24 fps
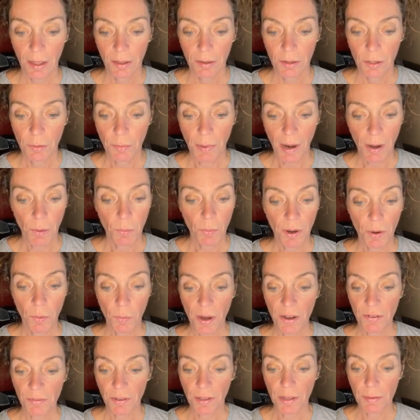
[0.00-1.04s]
You might want to
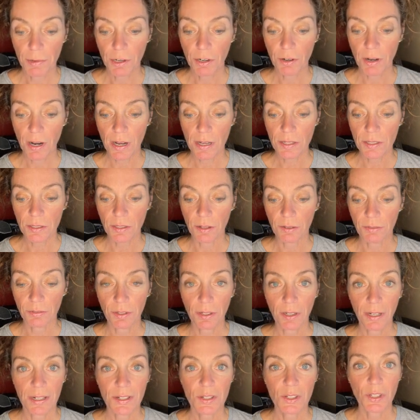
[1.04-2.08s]
wait for them to cross
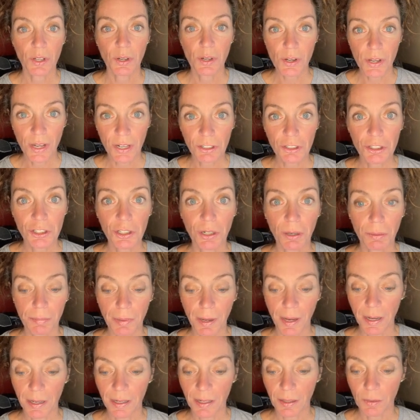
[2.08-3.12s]
over so you can jump
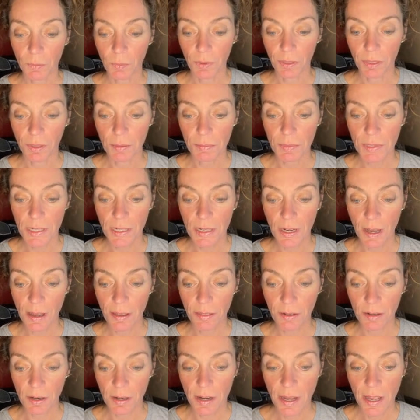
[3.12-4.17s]
back in with them
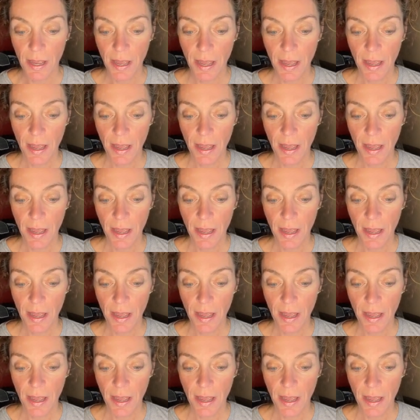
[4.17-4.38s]
together.